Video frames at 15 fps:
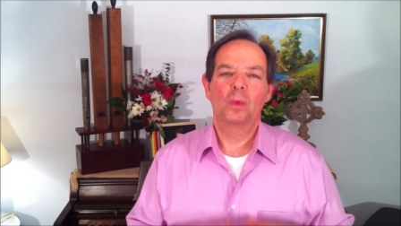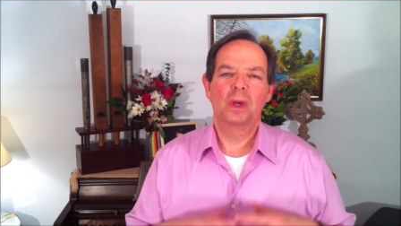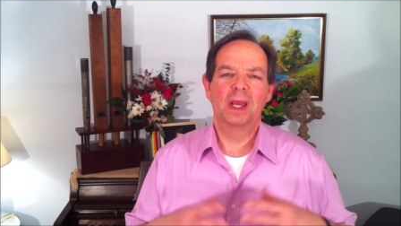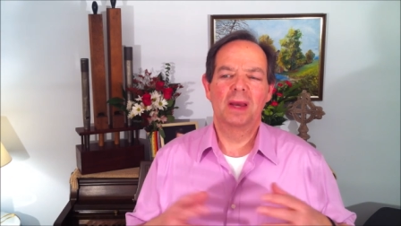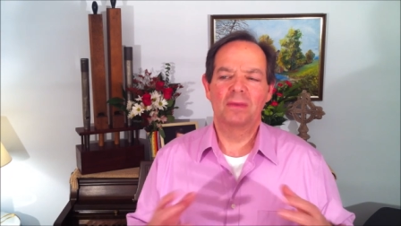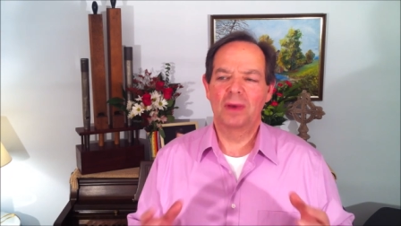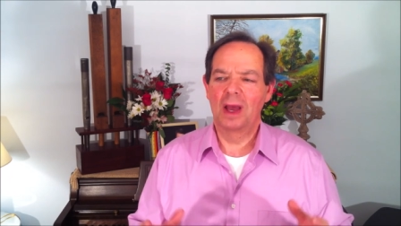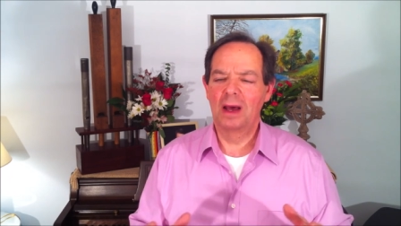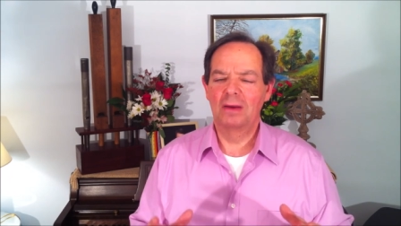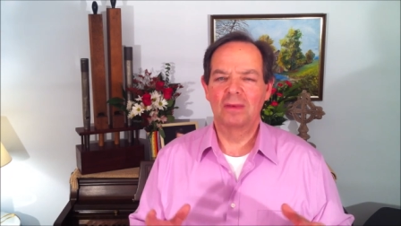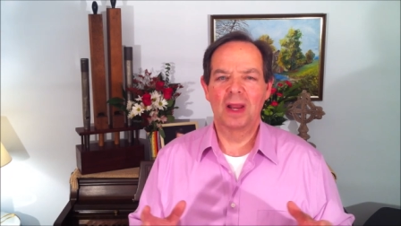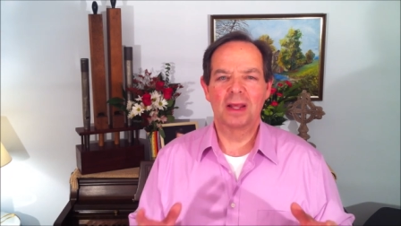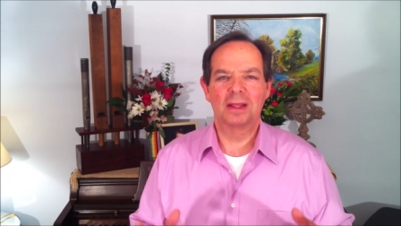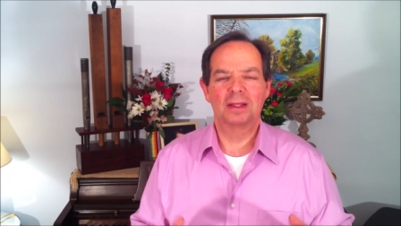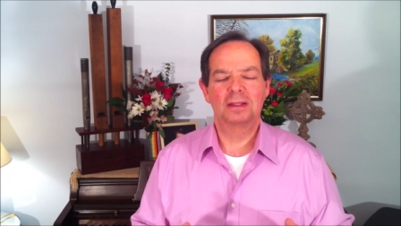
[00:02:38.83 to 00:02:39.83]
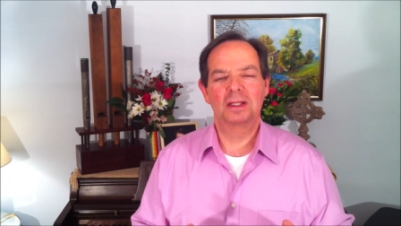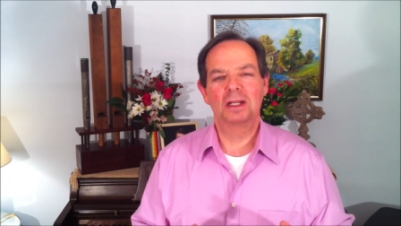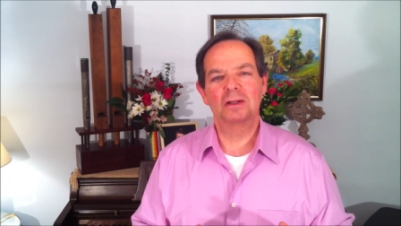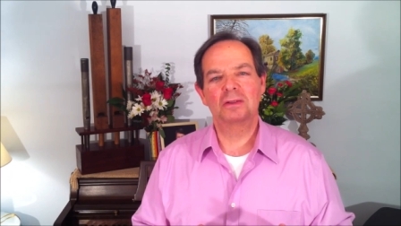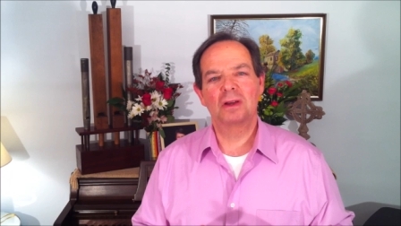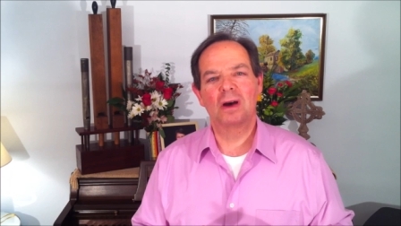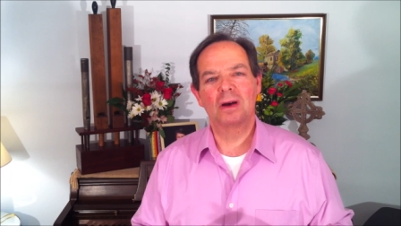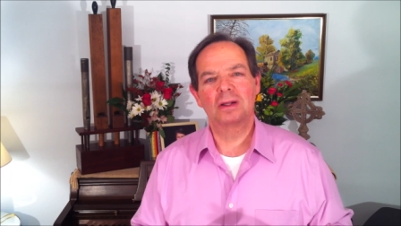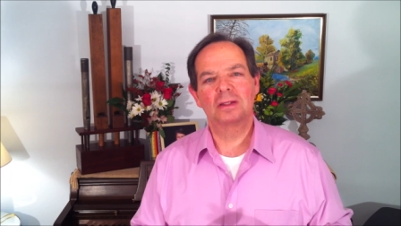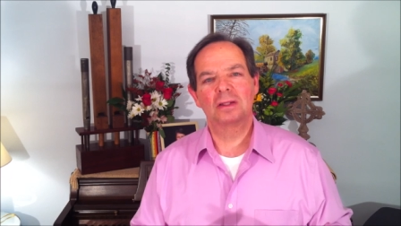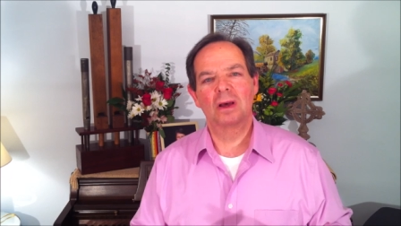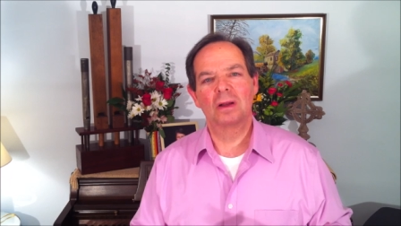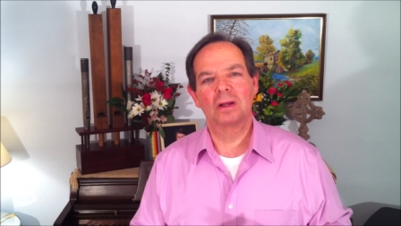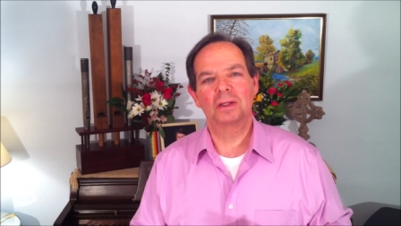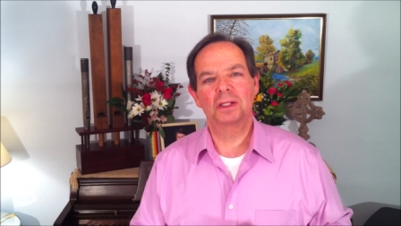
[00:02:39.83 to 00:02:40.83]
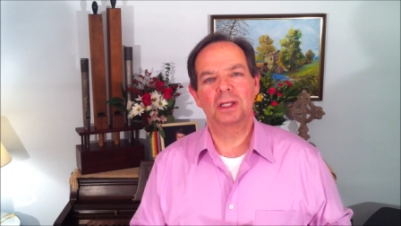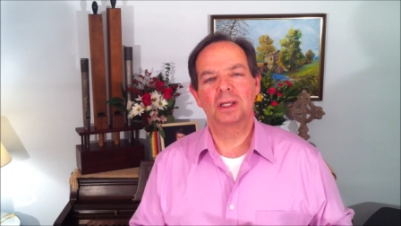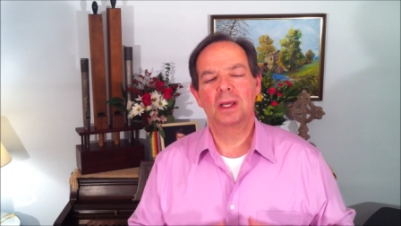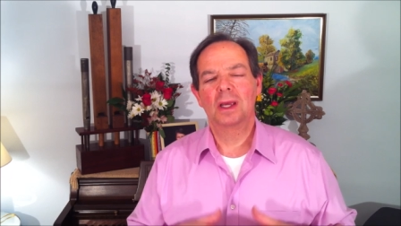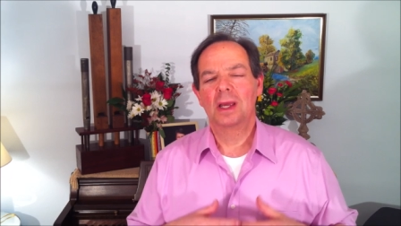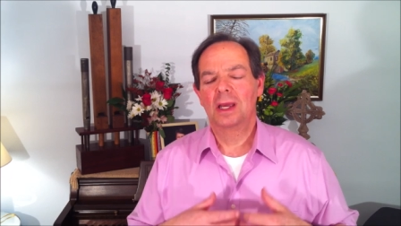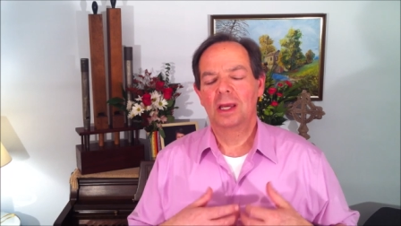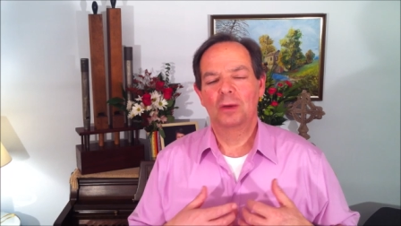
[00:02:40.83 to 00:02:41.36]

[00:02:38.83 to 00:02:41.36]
we have kind of like this little doxology